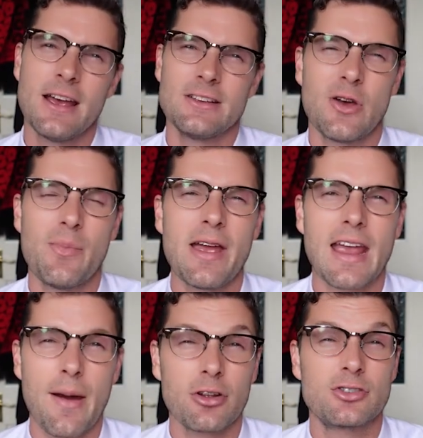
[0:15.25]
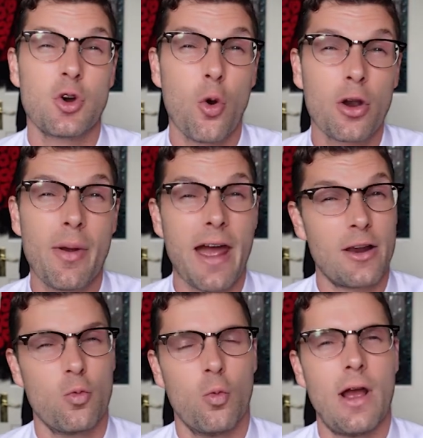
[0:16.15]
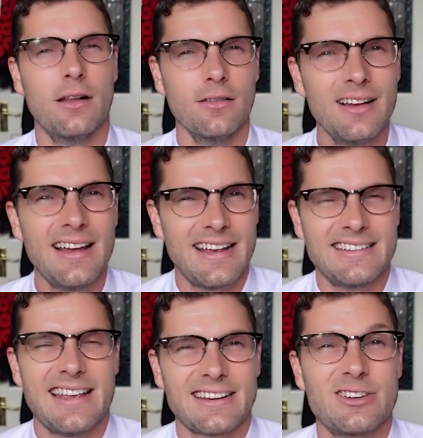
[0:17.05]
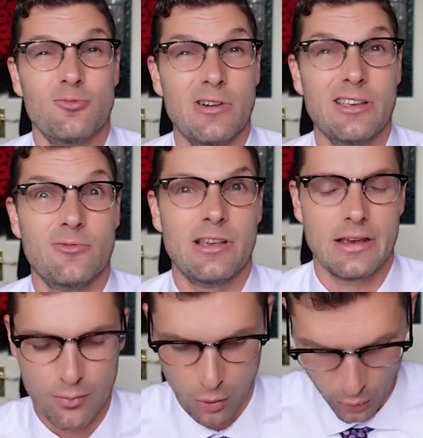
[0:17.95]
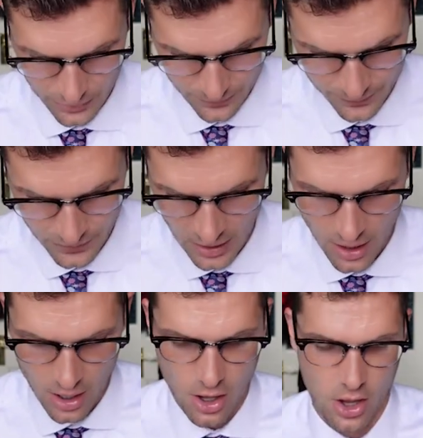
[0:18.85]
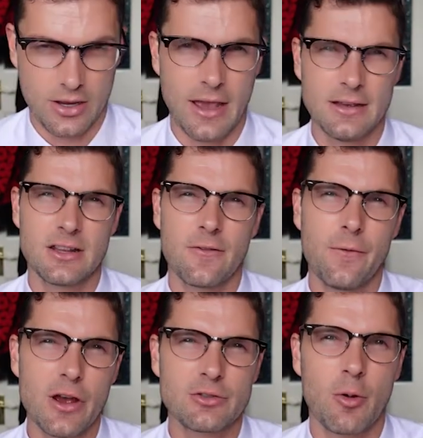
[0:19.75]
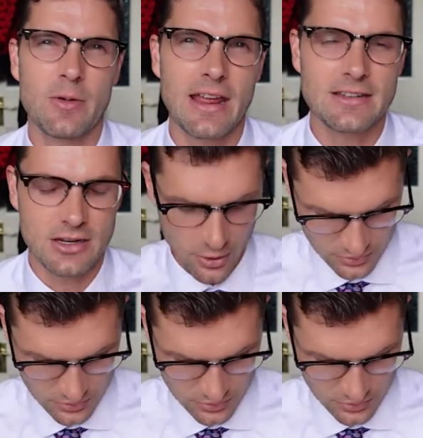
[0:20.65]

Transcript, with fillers: so being able to talk about it well is actually really really important. Okay, so the first word we need to know